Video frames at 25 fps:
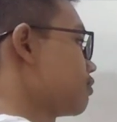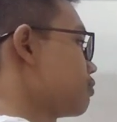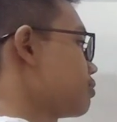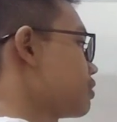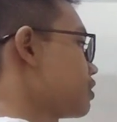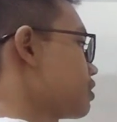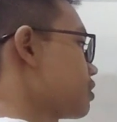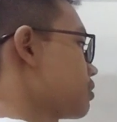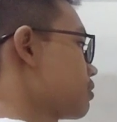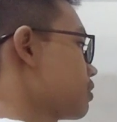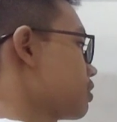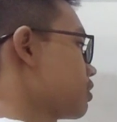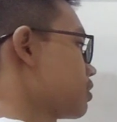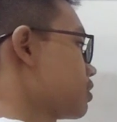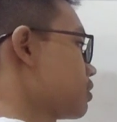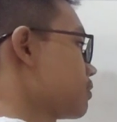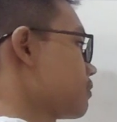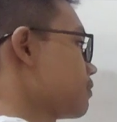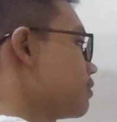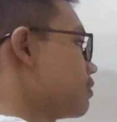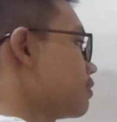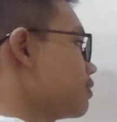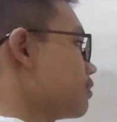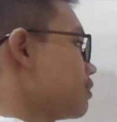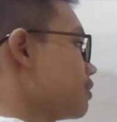2 plus 1 is
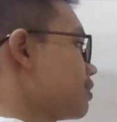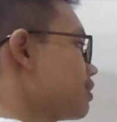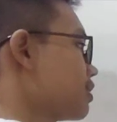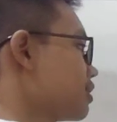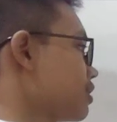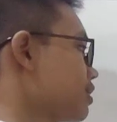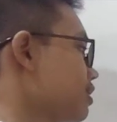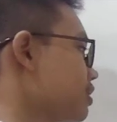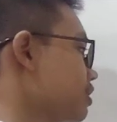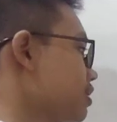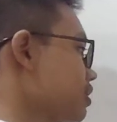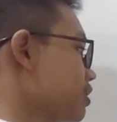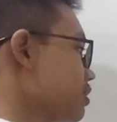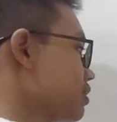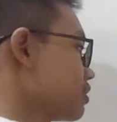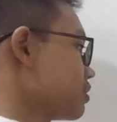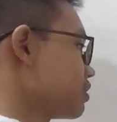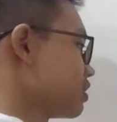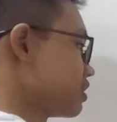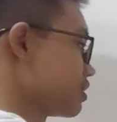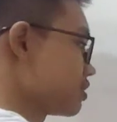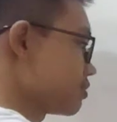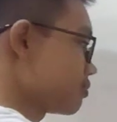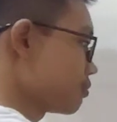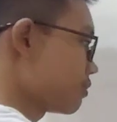4. So
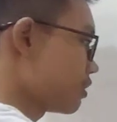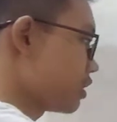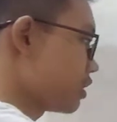that's